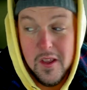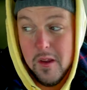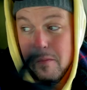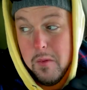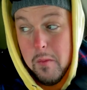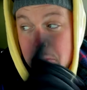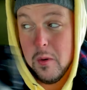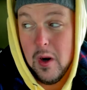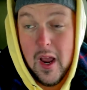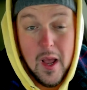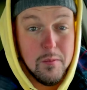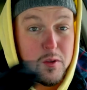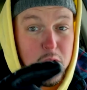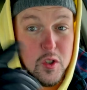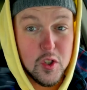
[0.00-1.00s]
But
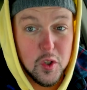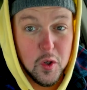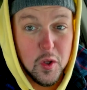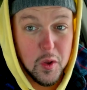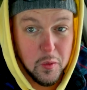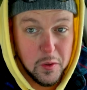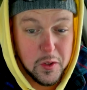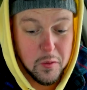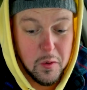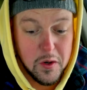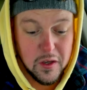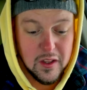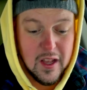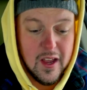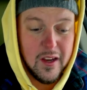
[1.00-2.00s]
perhaps I'll show you the winter
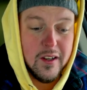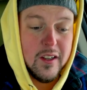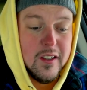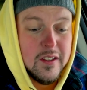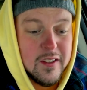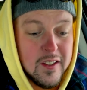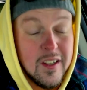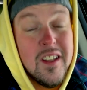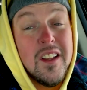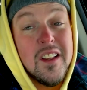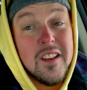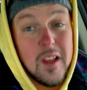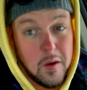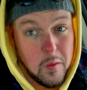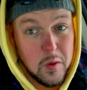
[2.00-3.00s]
wonderland
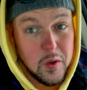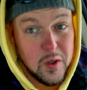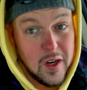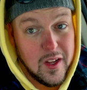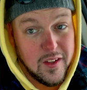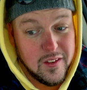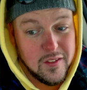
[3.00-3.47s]
that we're uh,